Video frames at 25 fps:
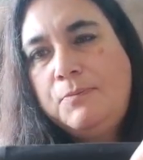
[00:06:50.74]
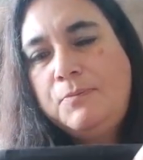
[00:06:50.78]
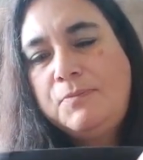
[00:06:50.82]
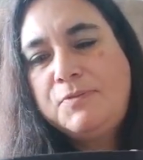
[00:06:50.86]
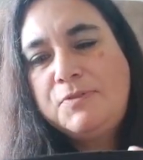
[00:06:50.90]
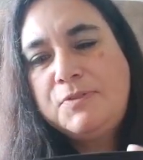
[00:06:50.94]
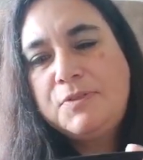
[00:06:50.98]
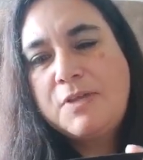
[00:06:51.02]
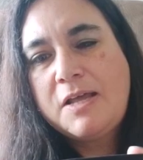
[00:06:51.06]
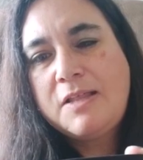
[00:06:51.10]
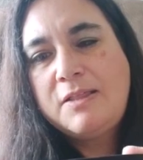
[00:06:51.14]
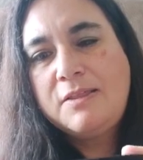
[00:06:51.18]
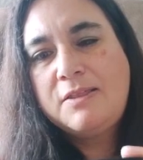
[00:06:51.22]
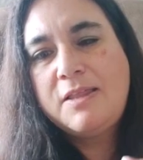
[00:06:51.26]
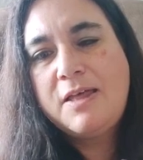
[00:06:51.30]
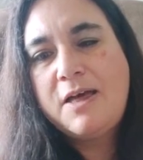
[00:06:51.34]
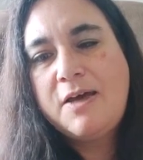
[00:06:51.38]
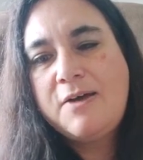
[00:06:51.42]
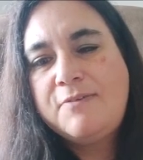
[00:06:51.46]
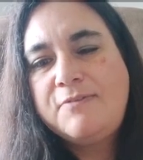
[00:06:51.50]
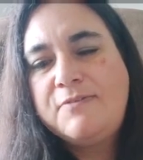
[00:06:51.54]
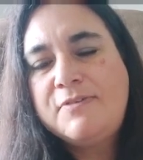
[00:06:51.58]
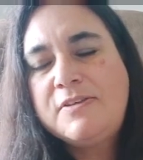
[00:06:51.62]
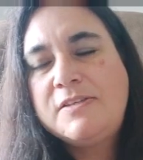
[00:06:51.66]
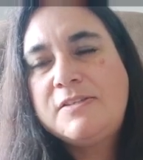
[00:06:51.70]
which I
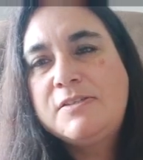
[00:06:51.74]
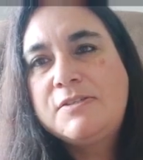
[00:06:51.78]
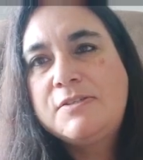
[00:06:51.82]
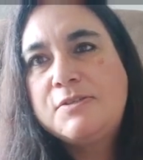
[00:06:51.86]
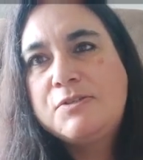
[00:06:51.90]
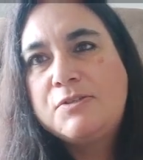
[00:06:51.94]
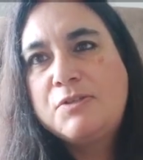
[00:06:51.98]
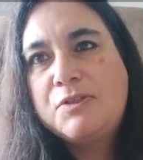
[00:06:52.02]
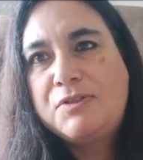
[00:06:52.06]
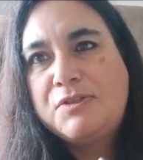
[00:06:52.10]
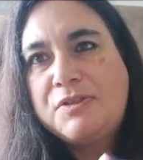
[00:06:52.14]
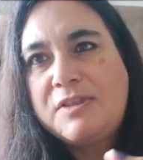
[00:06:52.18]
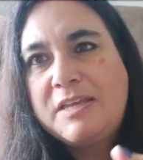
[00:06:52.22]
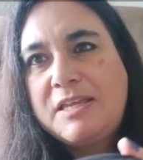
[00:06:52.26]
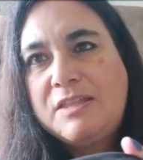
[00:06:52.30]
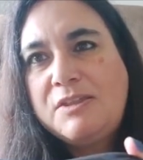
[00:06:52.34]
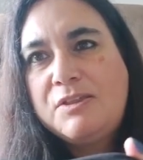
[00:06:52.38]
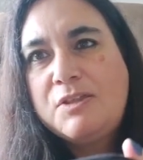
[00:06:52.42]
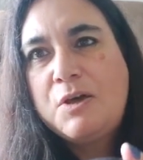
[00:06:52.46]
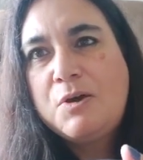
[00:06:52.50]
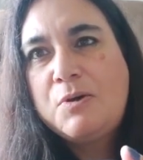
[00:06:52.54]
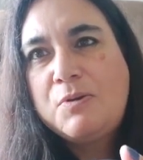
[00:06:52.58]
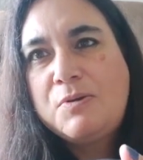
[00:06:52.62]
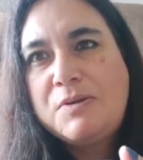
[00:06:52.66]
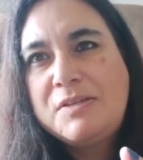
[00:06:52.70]
love. It's
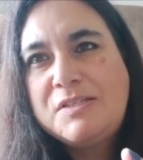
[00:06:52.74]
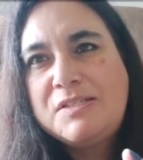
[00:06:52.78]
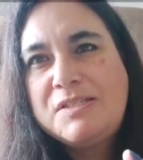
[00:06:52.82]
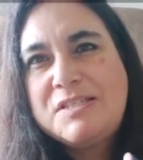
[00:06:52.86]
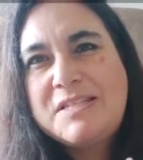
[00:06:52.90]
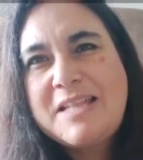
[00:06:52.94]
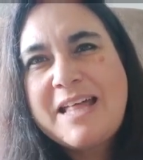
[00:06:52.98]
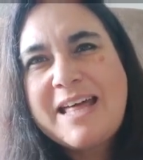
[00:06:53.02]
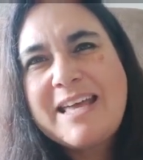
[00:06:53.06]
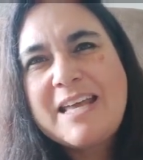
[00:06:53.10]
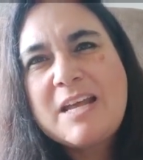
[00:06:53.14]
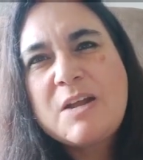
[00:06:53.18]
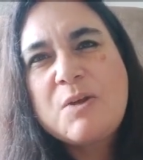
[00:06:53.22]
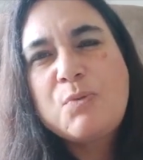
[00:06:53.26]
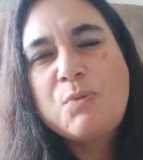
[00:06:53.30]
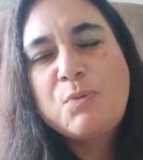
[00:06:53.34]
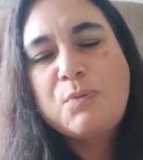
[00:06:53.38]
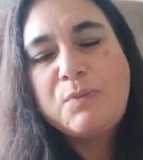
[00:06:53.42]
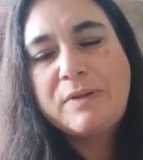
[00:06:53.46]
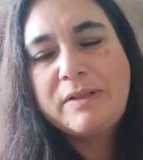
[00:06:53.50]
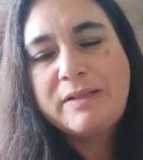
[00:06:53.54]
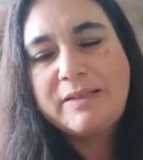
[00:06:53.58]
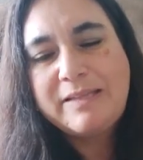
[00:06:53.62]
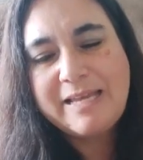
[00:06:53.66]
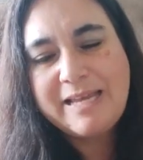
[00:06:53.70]
thin though. It's like a
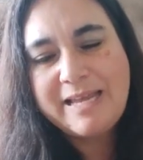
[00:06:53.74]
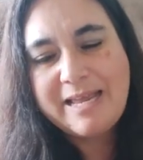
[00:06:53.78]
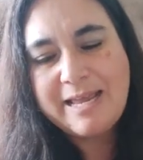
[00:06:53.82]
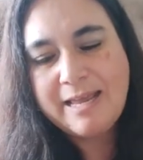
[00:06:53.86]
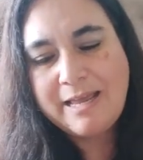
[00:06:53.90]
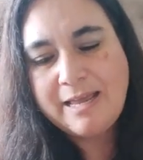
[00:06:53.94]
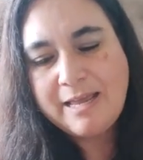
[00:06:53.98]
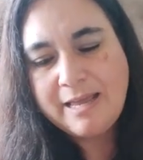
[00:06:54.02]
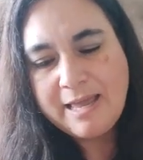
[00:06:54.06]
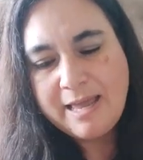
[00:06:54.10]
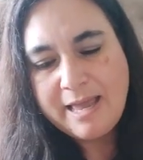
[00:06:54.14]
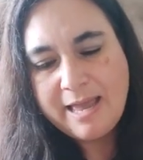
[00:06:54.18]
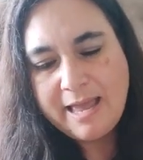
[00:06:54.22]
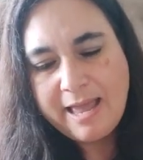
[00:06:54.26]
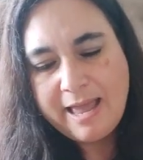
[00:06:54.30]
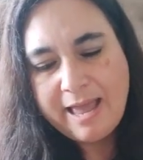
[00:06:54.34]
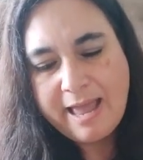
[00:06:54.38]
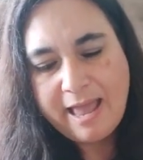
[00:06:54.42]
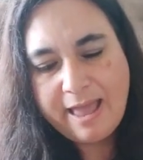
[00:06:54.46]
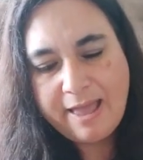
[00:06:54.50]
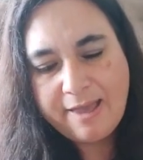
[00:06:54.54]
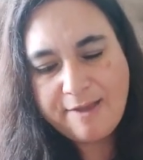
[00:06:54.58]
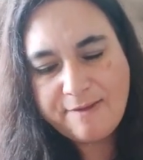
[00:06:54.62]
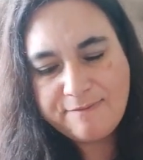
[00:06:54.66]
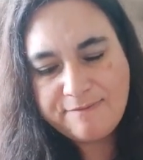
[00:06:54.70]
really
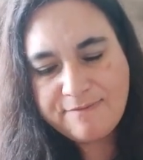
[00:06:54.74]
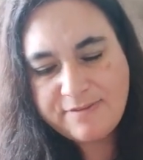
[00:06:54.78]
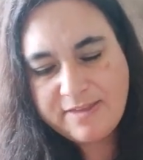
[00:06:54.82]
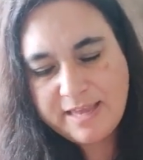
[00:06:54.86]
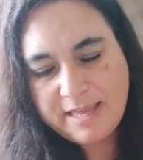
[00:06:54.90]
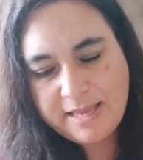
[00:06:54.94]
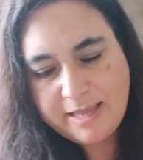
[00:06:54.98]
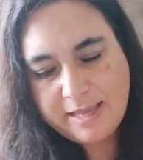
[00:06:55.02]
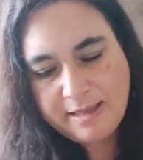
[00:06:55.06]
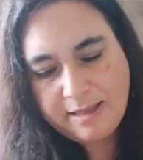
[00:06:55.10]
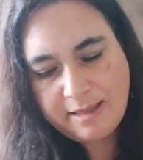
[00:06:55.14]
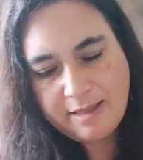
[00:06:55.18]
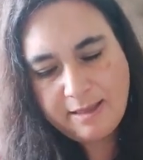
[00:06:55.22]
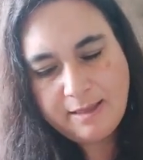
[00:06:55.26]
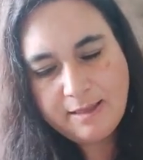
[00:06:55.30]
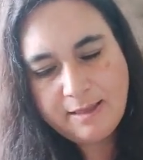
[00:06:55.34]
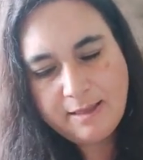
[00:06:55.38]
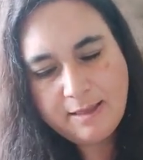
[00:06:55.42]
heavy,